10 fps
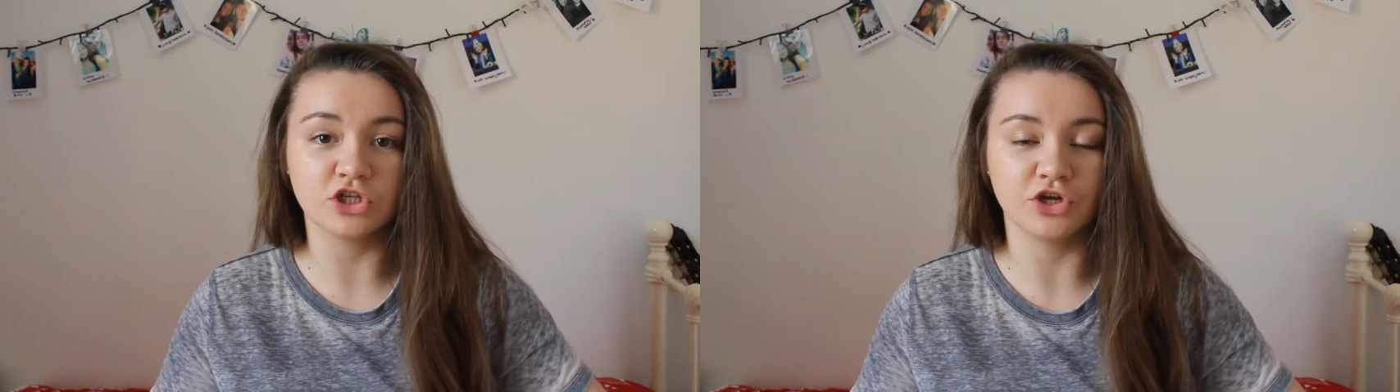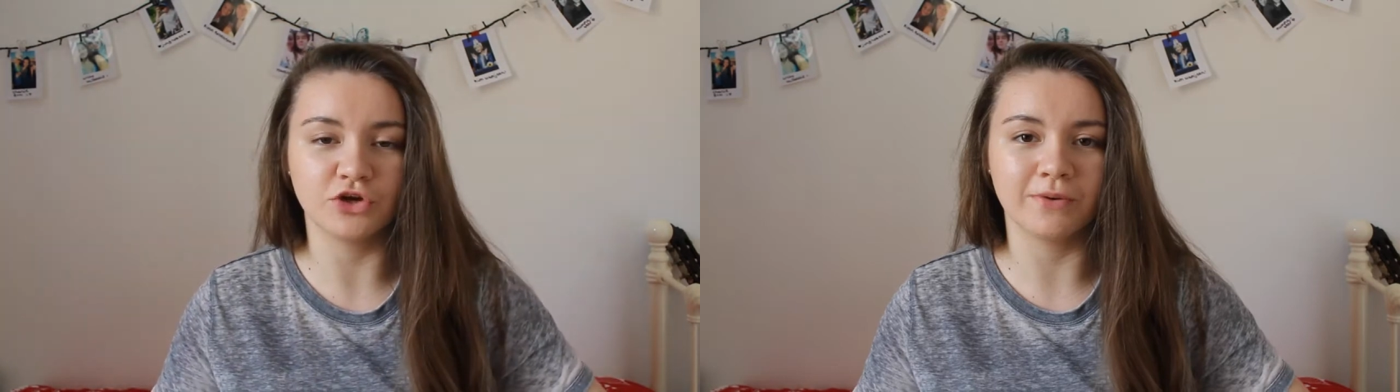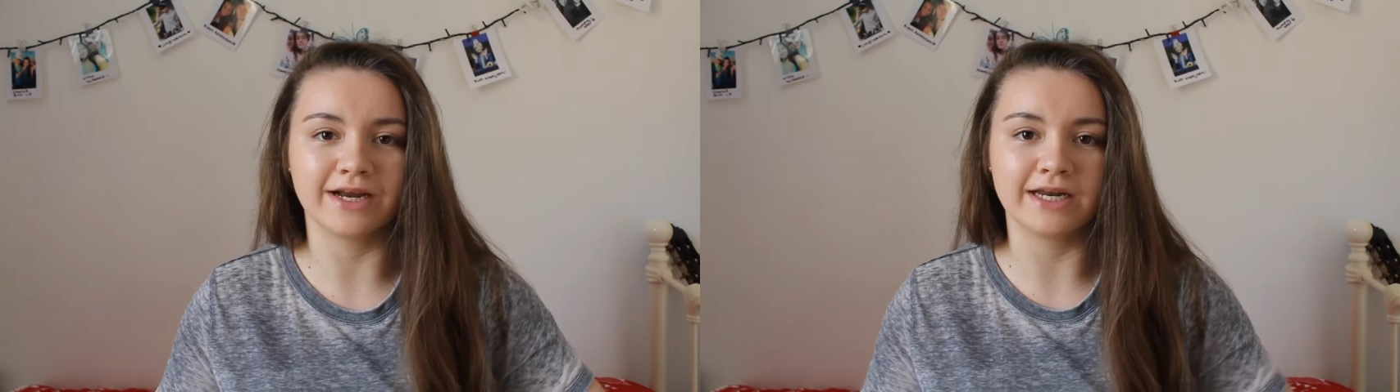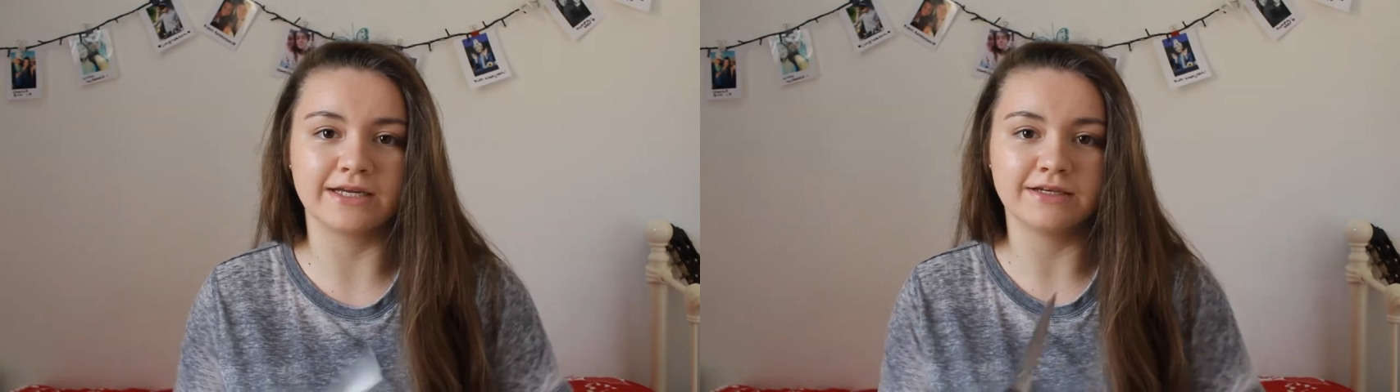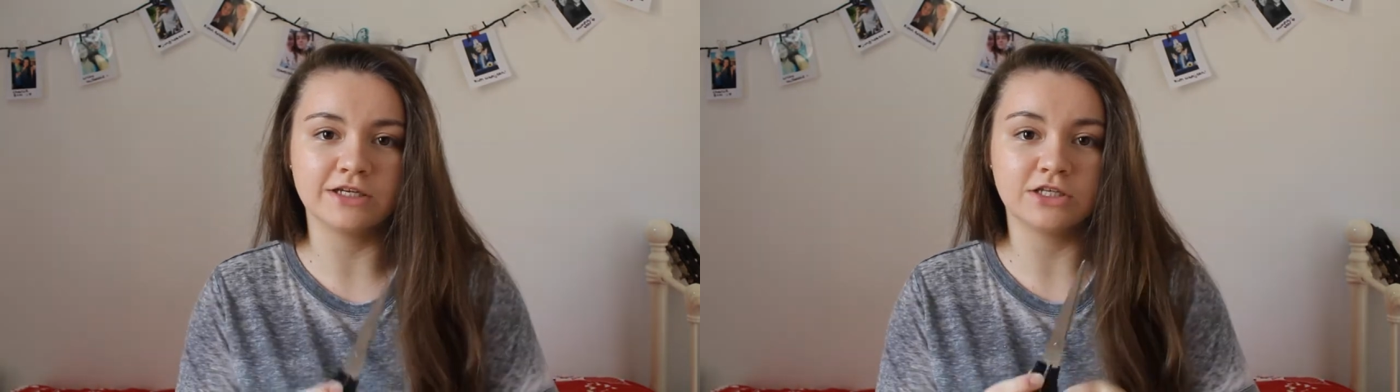show you
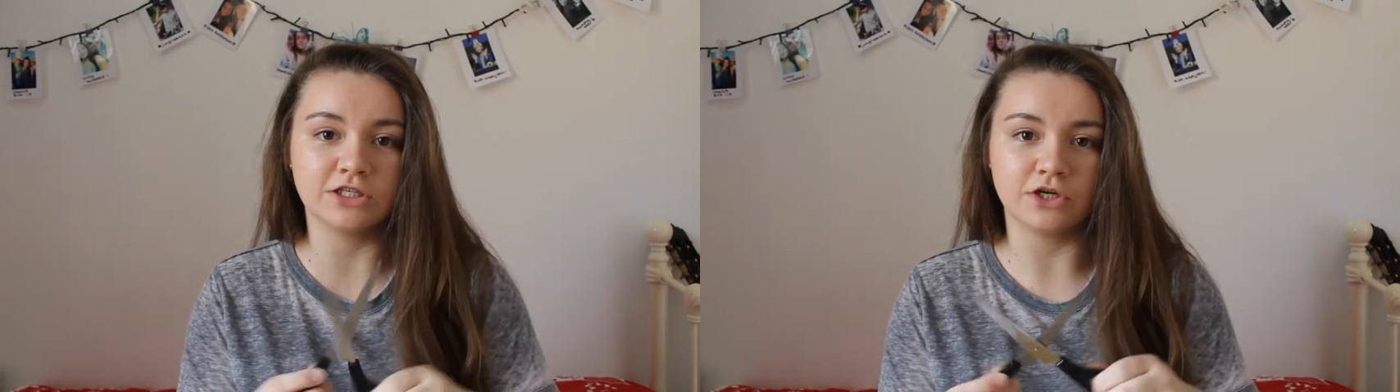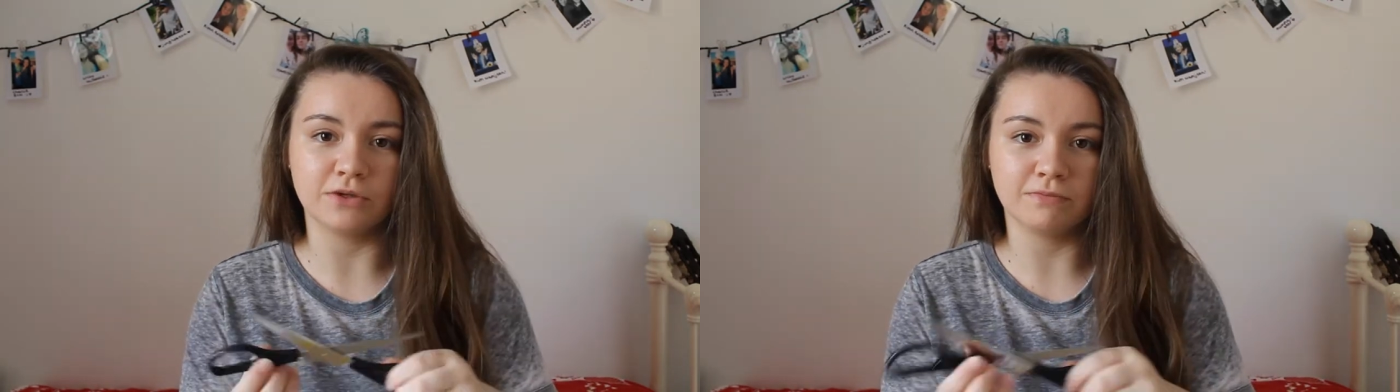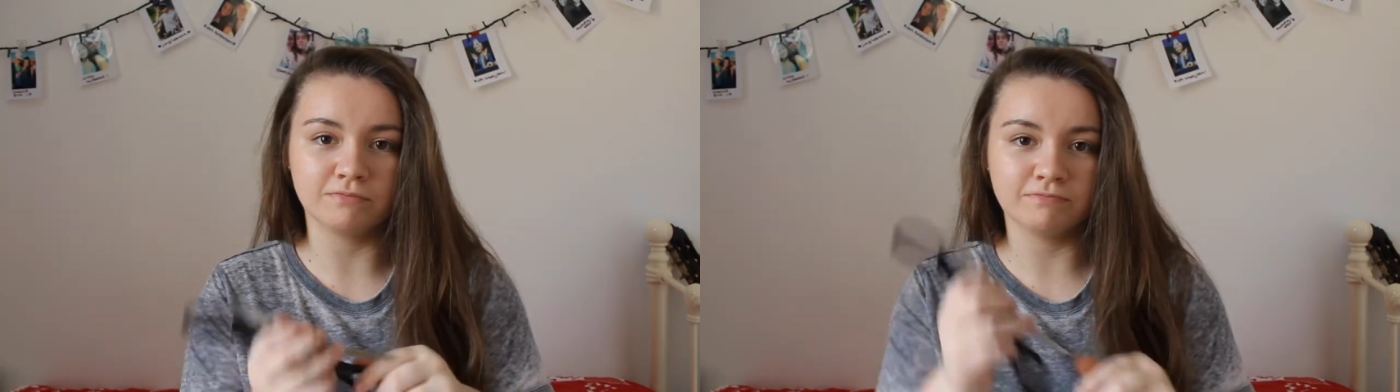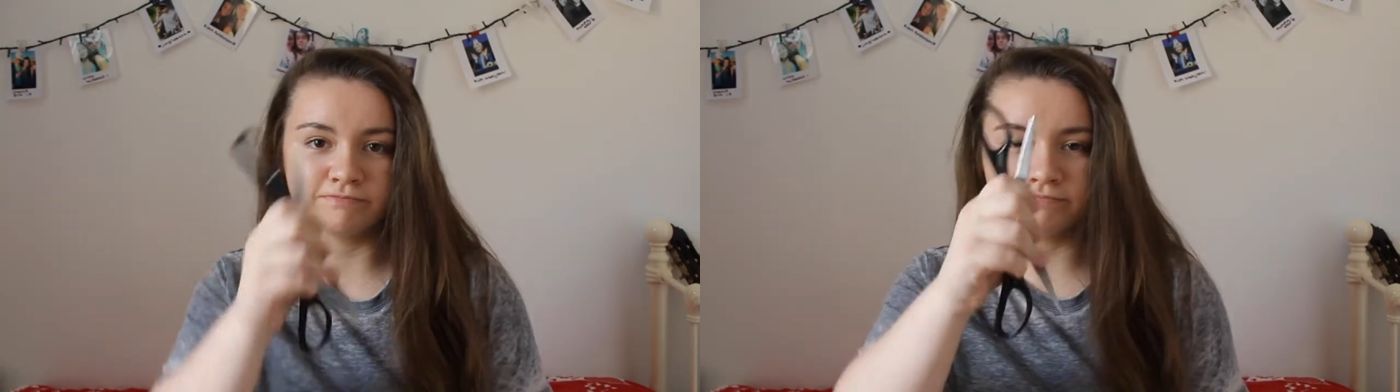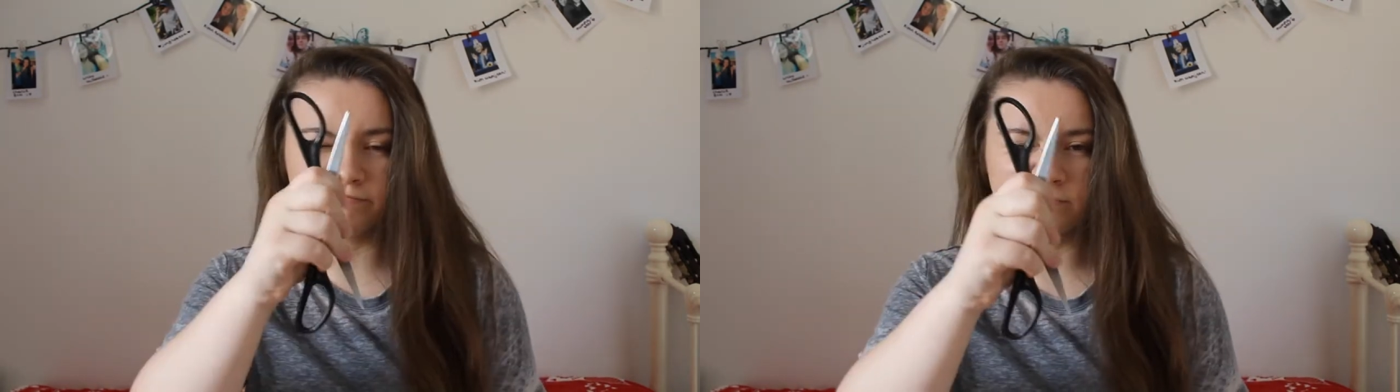quickly, so
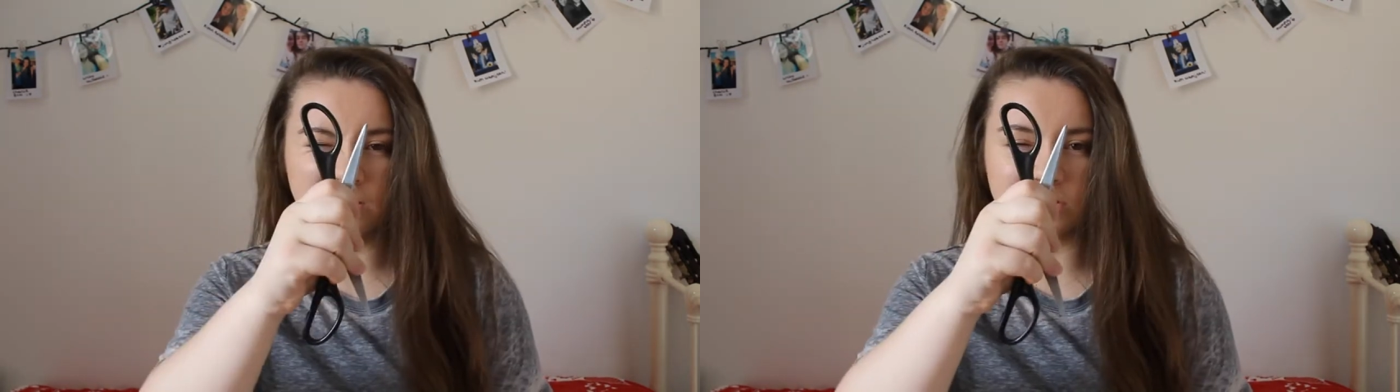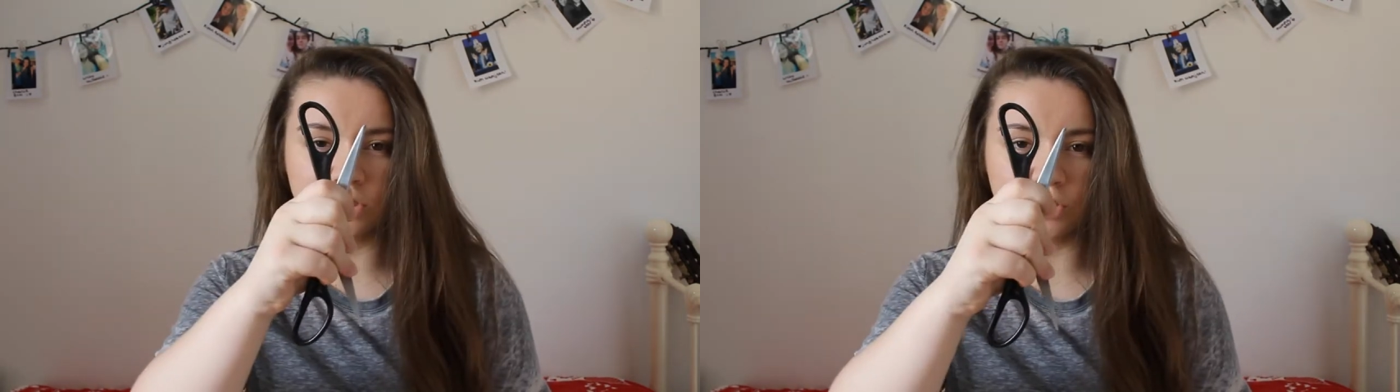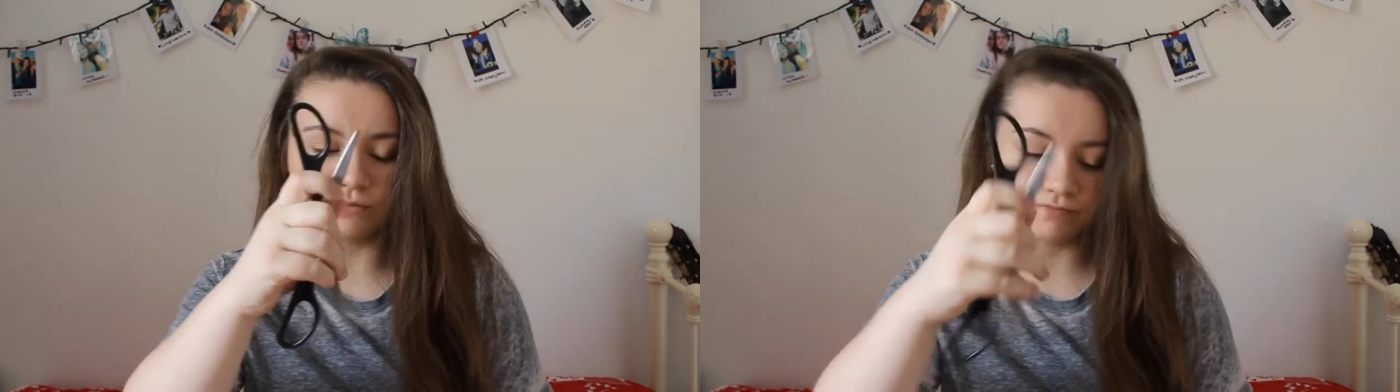let's go.